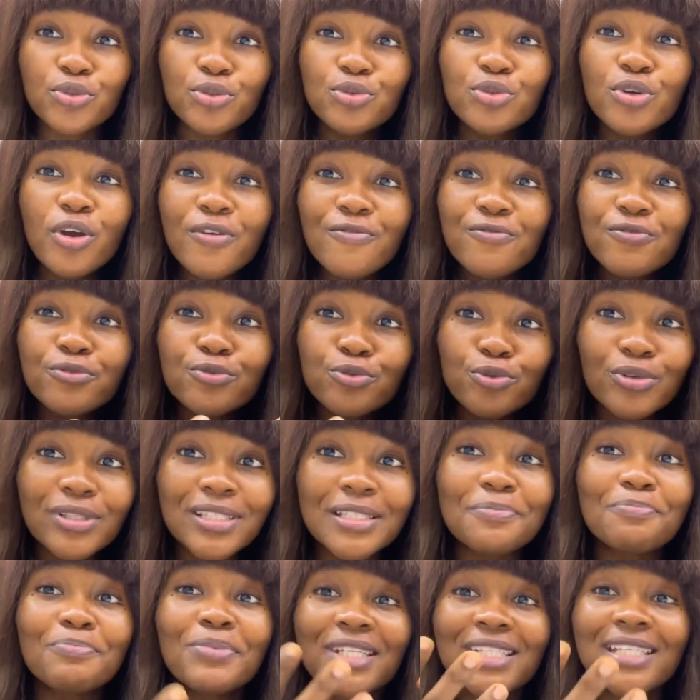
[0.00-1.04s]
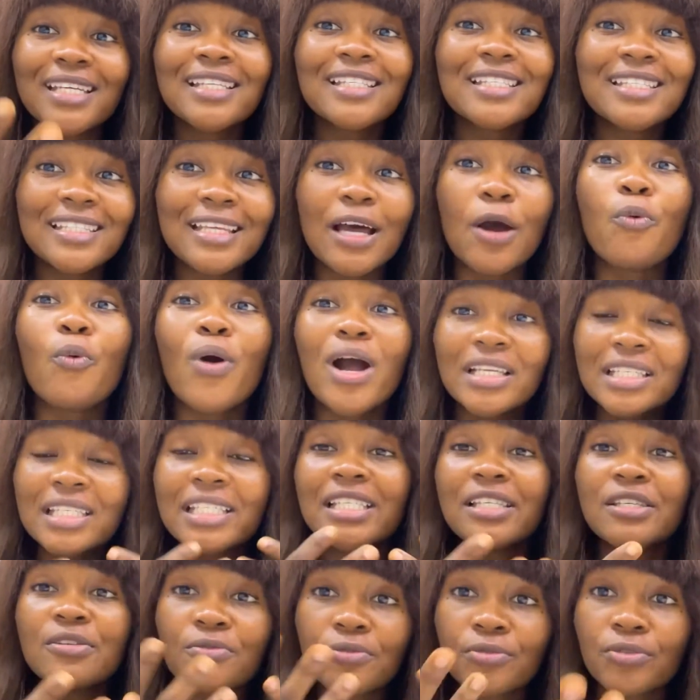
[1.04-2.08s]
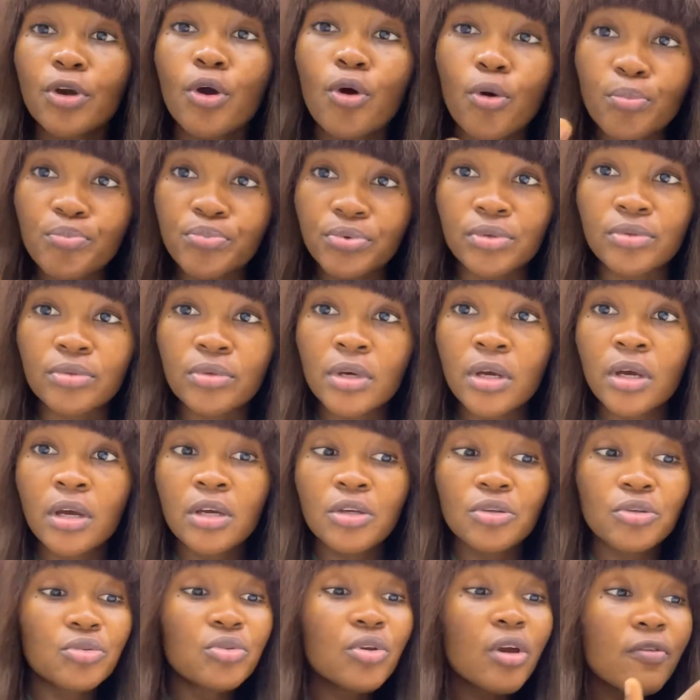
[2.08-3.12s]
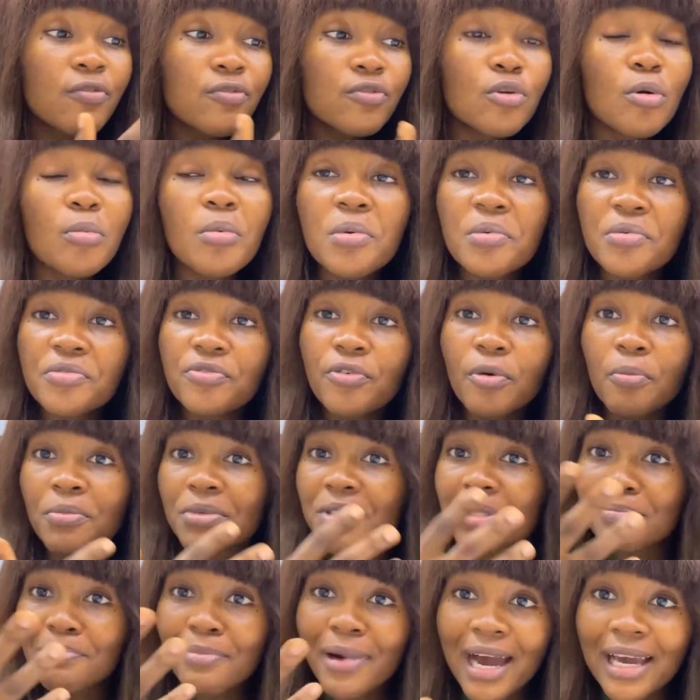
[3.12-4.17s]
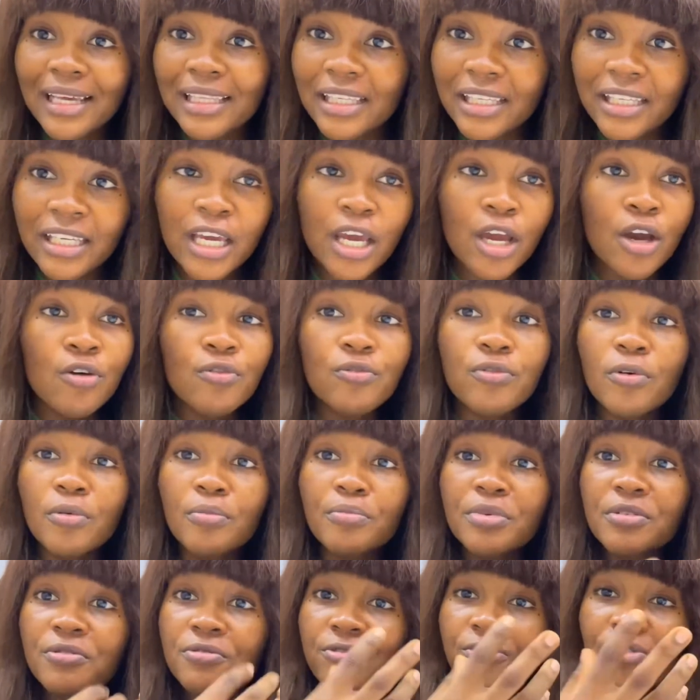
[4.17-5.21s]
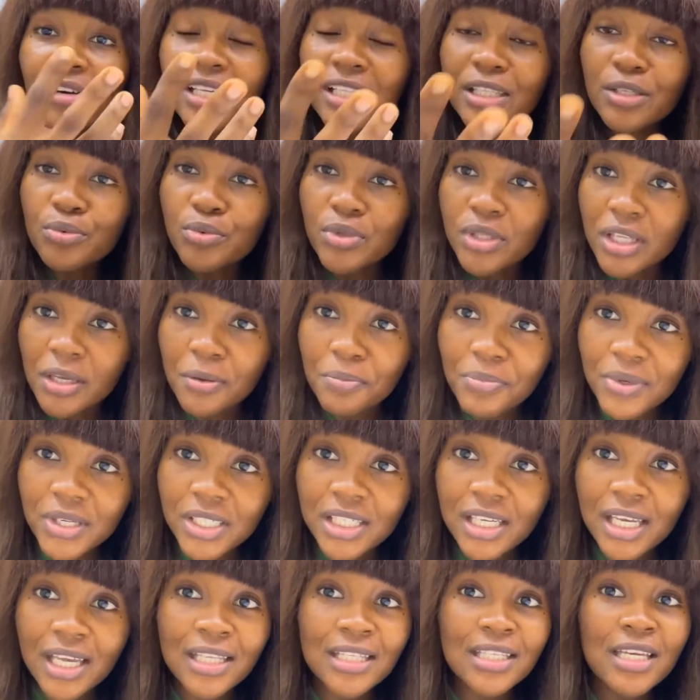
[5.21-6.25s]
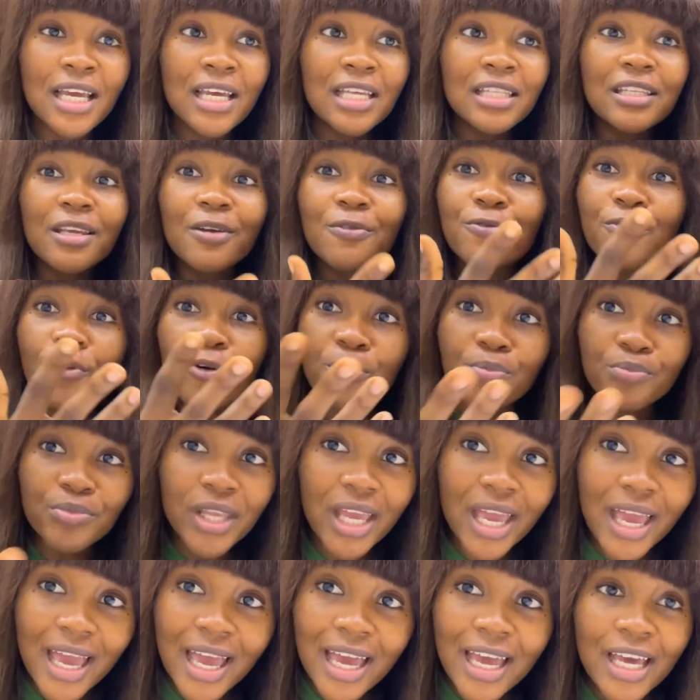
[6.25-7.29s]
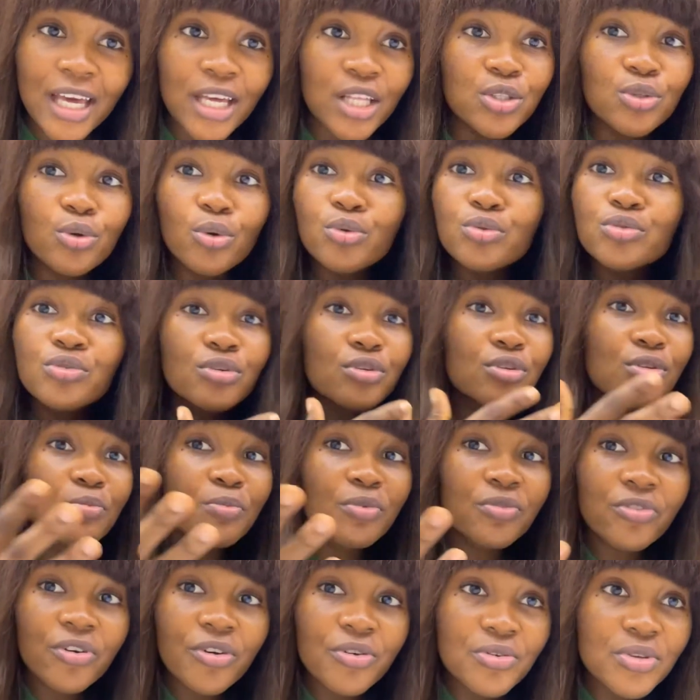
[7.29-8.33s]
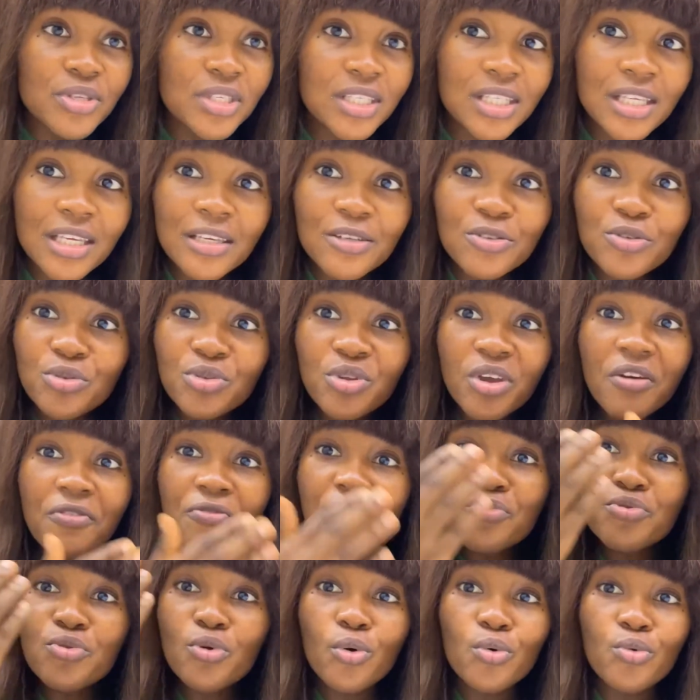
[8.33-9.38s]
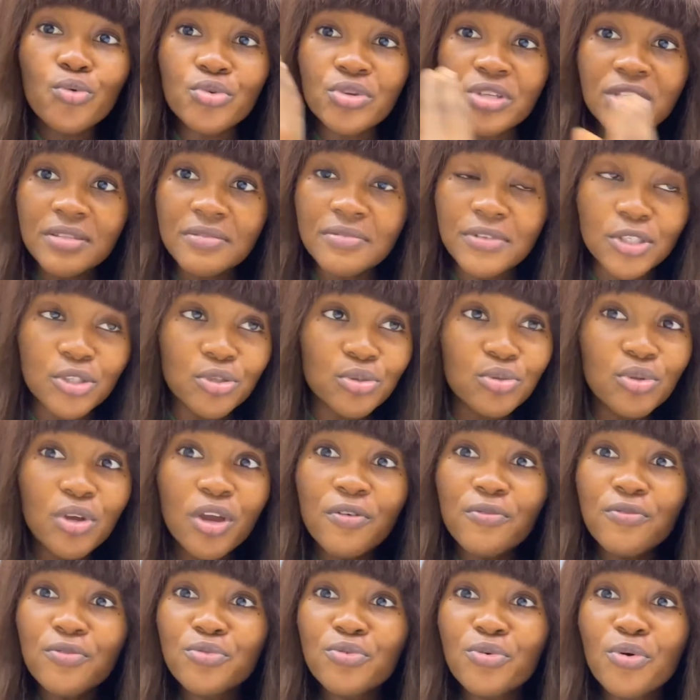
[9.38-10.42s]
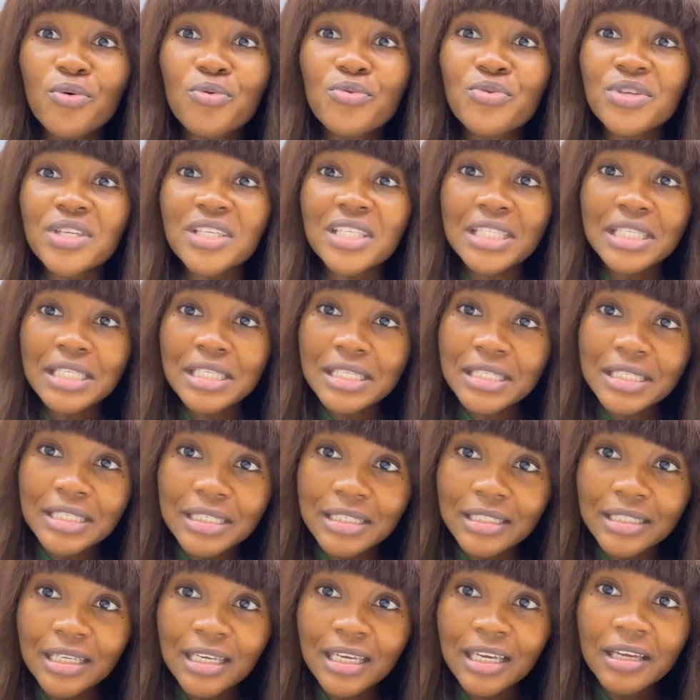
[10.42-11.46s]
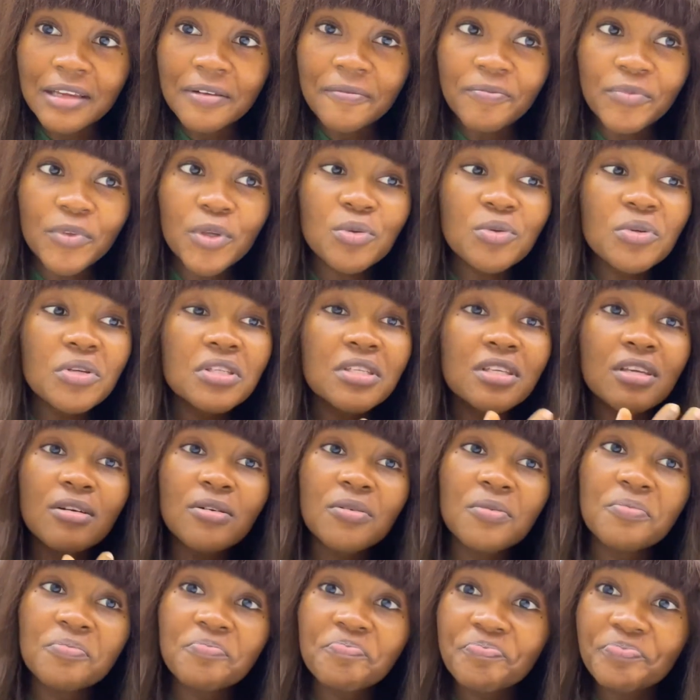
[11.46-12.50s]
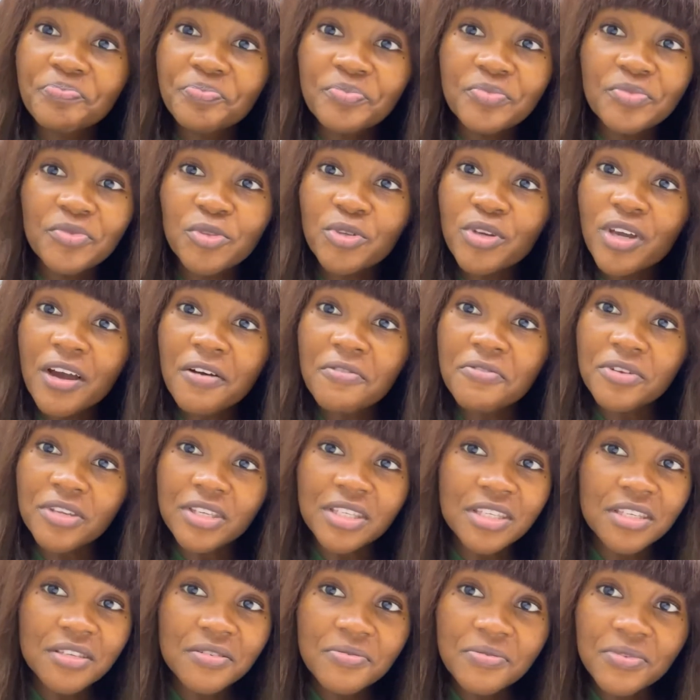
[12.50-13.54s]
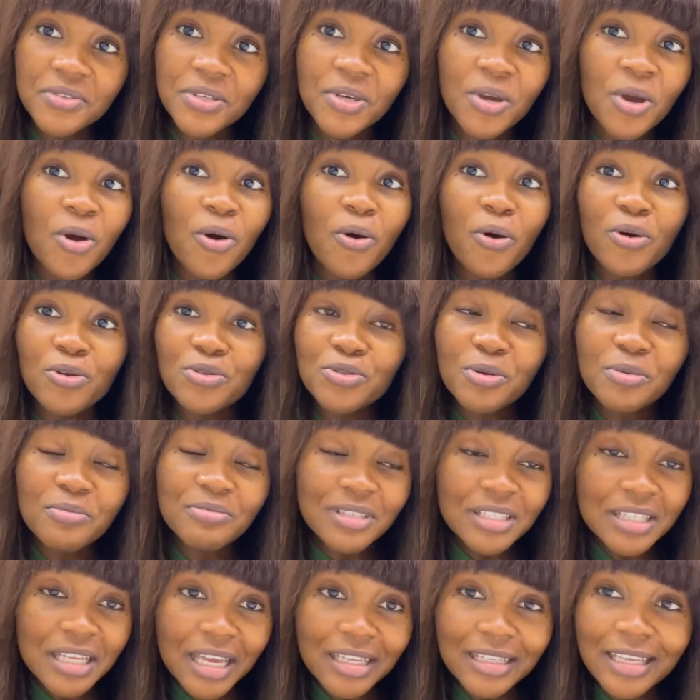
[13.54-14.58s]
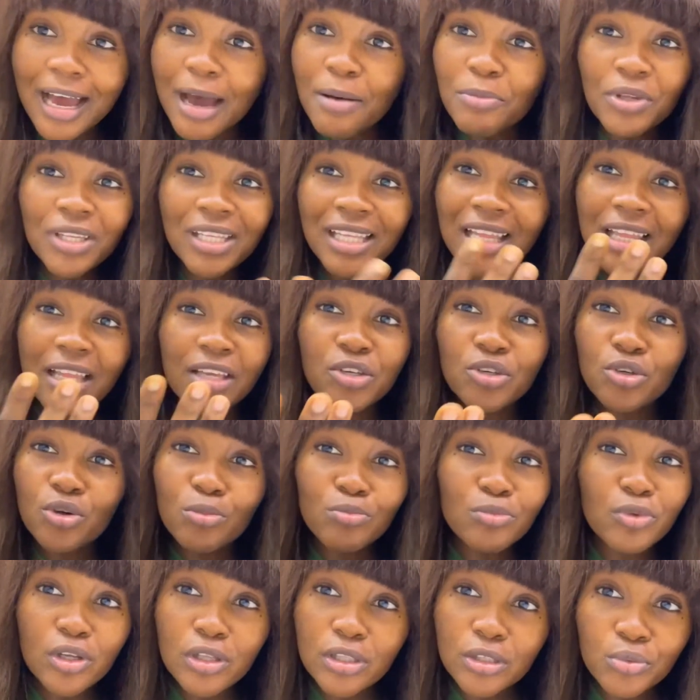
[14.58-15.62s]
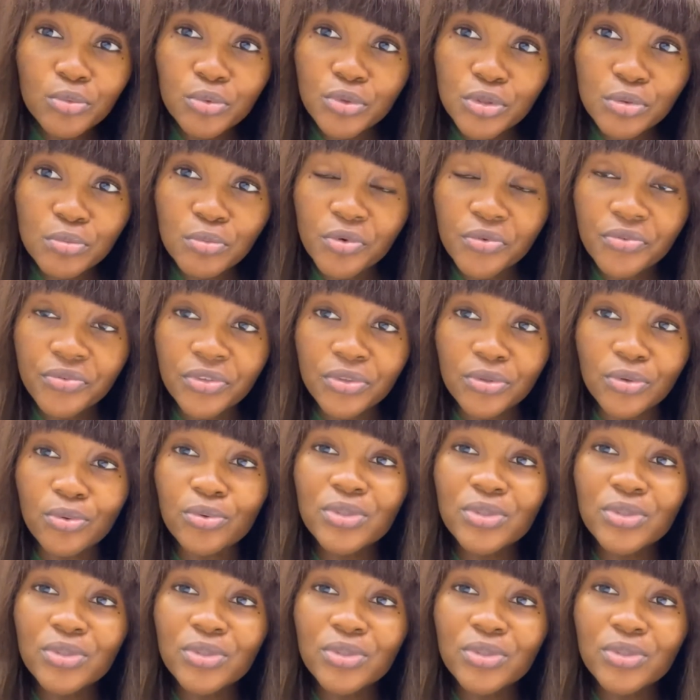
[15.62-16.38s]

You don't even know the patients that watch it even help you. You don't even know, maybe from smiling, from being friendly with a patient, then from there, they'll just, before you see, you don't even know who is which, you don't even know who is this thing. They'll just say, do you have your CV or something like that? I'm not telling you Nollywood movie though.